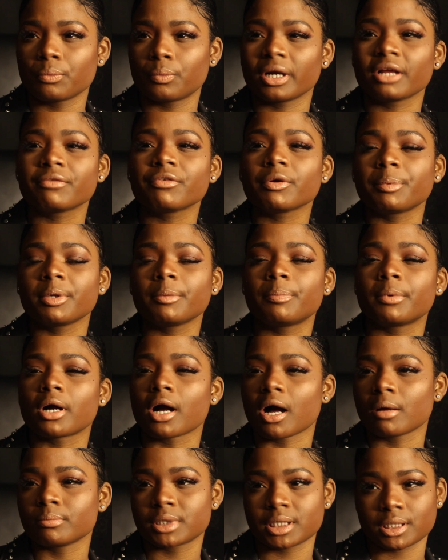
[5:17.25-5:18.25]
Whatever people
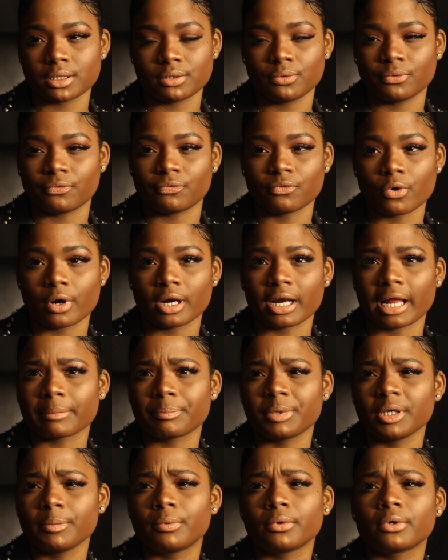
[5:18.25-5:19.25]
come to you for,
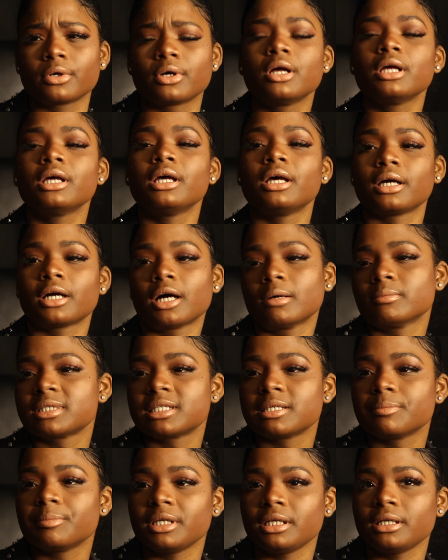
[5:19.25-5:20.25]
like, people come
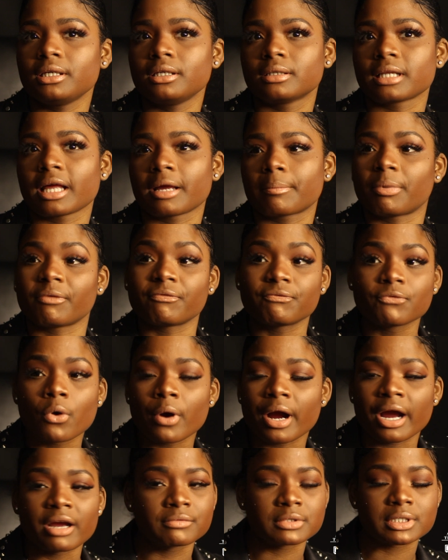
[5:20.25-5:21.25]
to me, like,
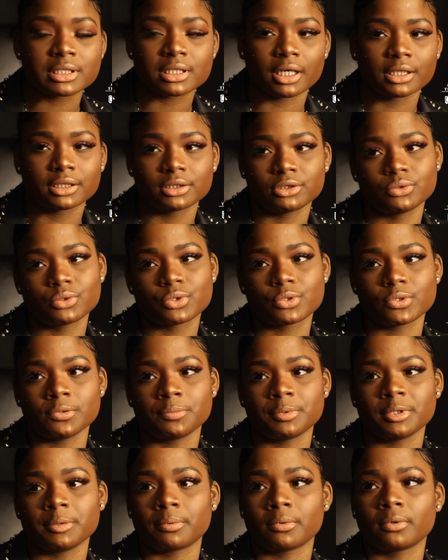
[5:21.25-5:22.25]
before I even started
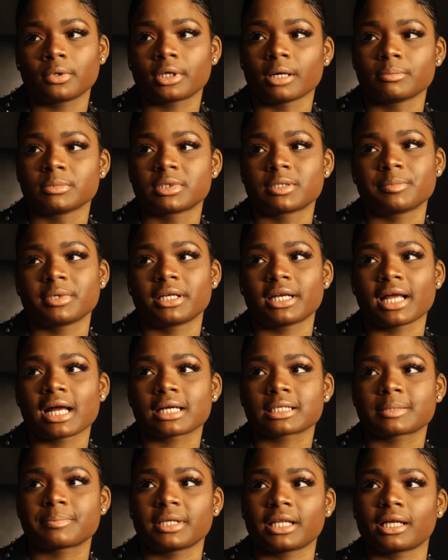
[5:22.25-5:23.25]
YouTube, people would come to me and
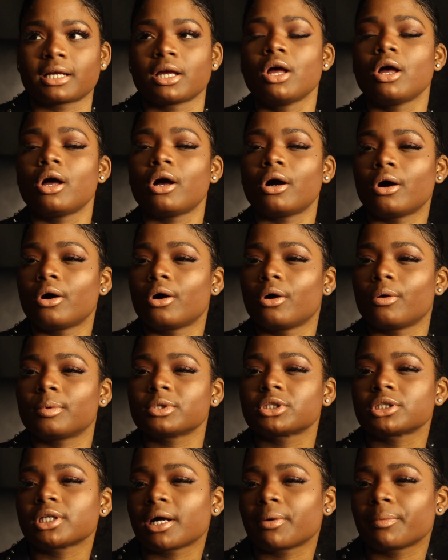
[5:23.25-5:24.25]
ask me, like, oh,
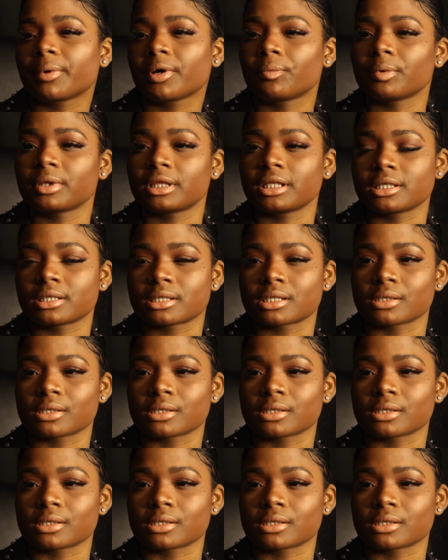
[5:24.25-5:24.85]
what should I wear with this?